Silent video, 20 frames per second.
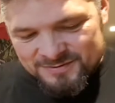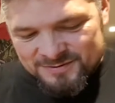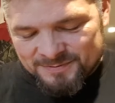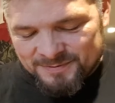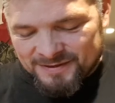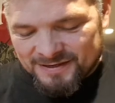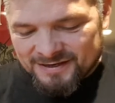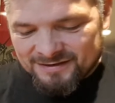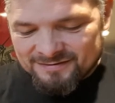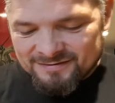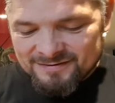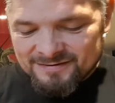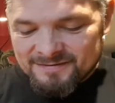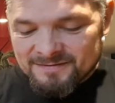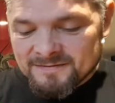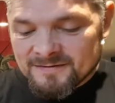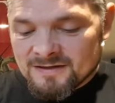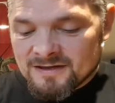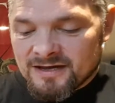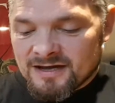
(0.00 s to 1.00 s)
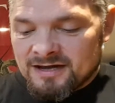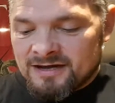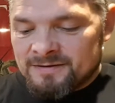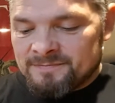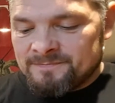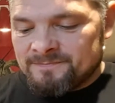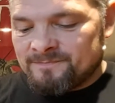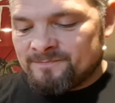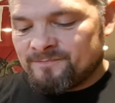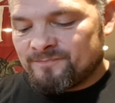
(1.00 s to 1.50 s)
to me now.
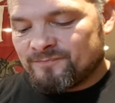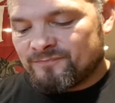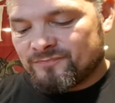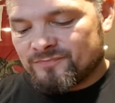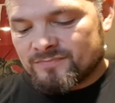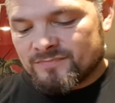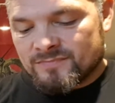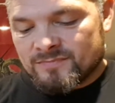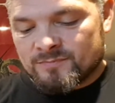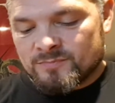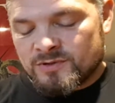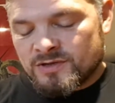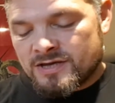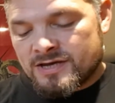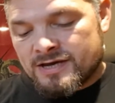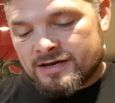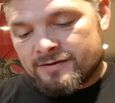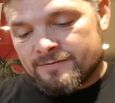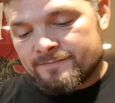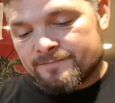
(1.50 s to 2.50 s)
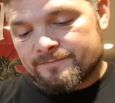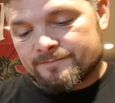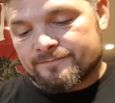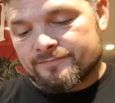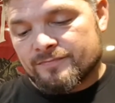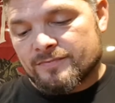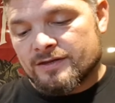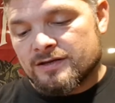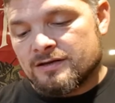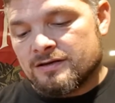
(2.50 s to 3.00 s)
Um, but yeah.
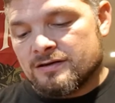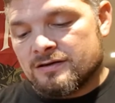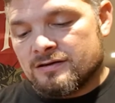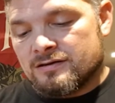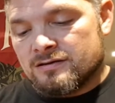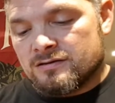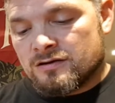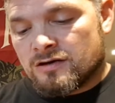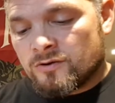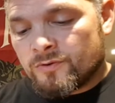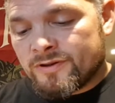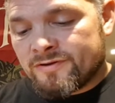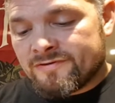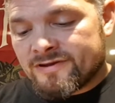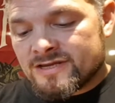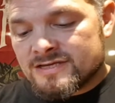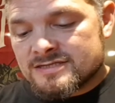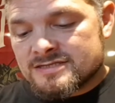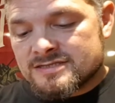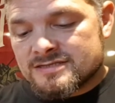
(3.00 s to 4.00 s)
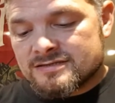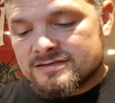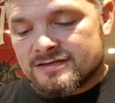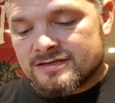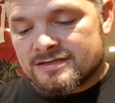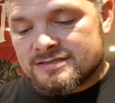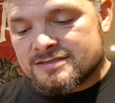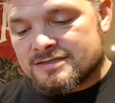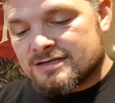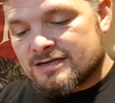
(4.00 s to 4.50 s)
Oh, here it is.
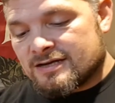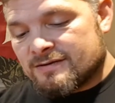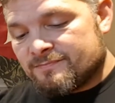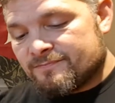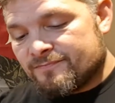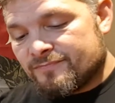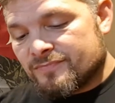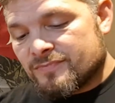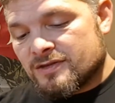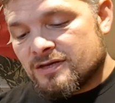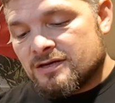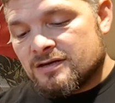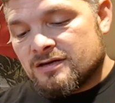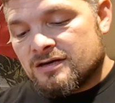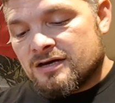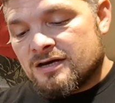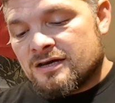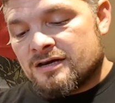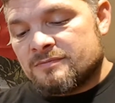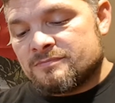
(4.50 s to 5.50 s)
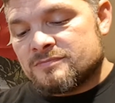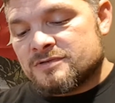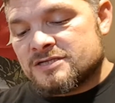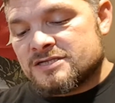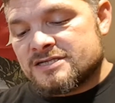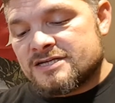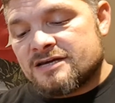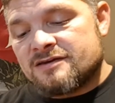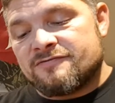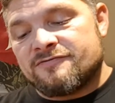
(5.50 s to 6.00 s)
Here's the name. Um,
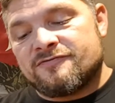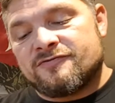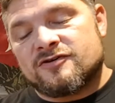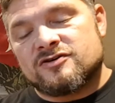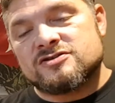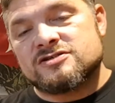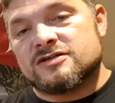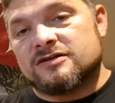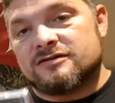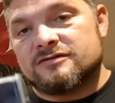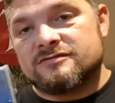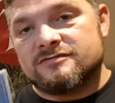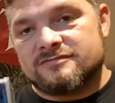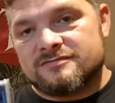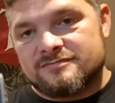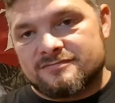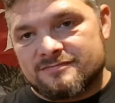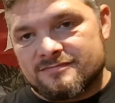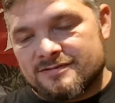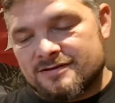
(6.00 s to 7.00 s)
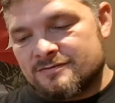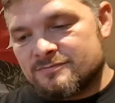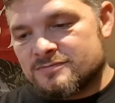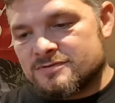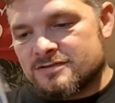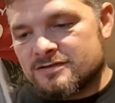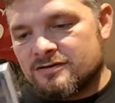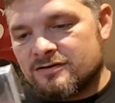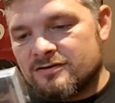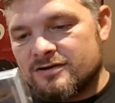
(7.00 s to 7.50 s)
Steve Fossen. That
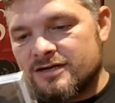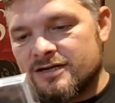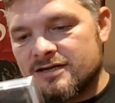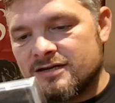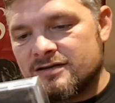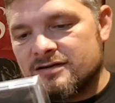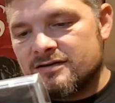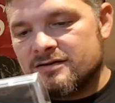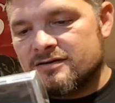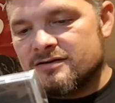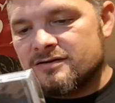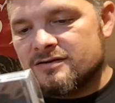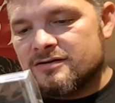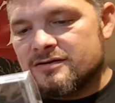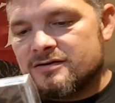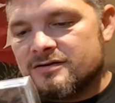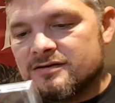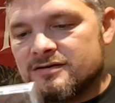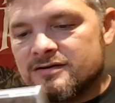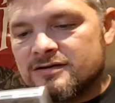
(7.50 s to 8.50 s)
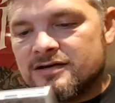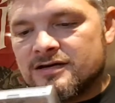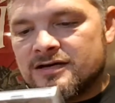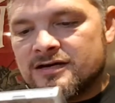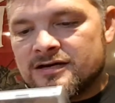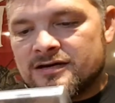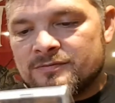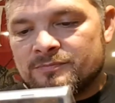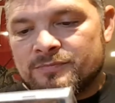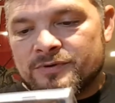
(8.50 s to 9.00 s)
was the guy.
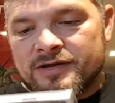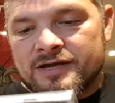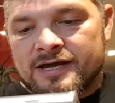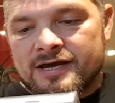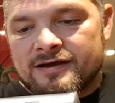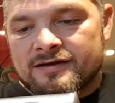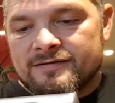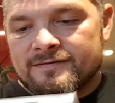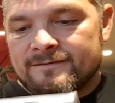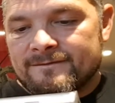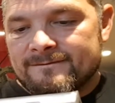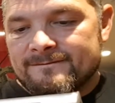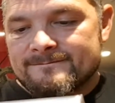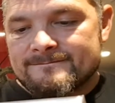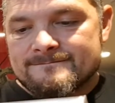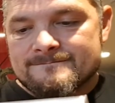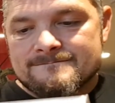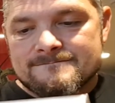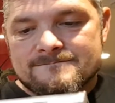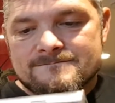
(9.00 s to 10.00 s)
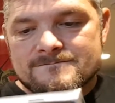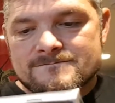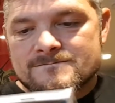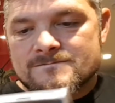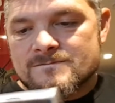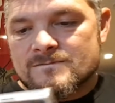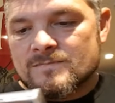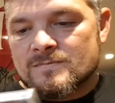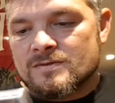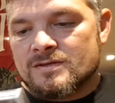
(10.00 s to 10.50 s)
Um, but yeah.
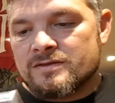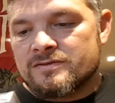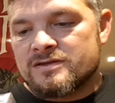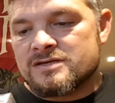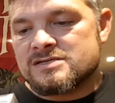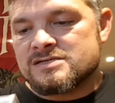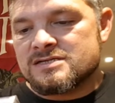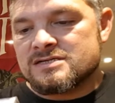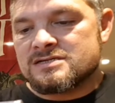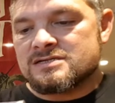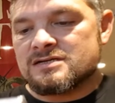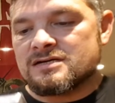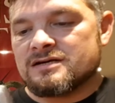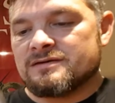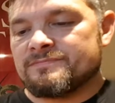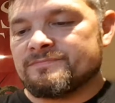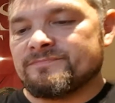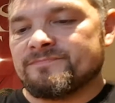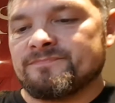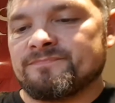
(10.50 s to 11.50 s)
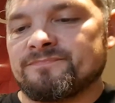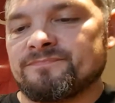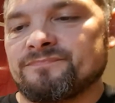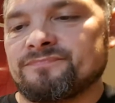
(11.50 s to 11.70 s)
This is... Um,